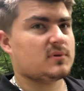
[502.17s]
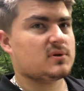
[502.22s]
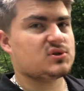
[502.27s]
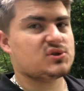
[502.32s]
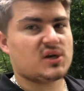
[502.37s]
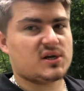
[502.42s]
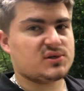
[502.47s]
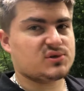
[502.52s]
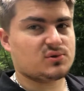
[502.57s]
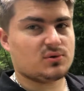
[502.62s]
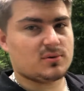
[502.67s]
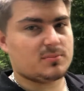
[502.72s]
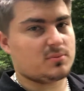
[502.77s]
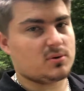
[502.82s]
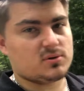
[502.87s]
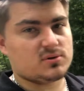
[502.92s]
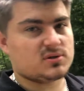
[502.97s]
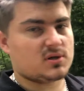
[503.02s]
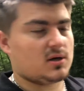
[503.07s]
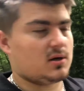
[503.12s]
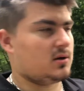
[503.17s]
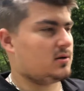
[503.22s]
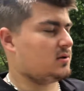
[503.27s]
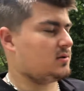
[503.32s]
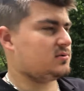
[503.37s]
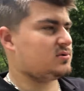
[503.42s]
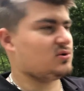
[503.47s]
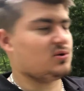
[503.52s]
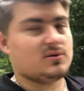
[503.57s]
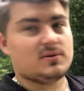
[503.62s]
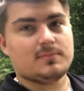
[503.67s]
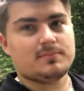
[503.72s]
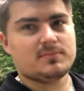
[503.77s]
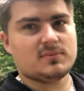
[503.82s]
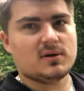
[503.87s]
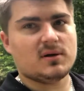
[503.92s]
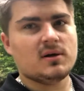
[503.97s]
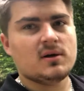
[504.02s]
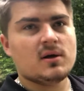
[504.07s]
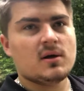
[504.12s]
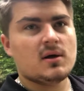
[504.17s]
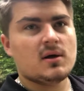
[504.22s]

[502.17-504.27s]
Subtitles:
Changed all the boost, the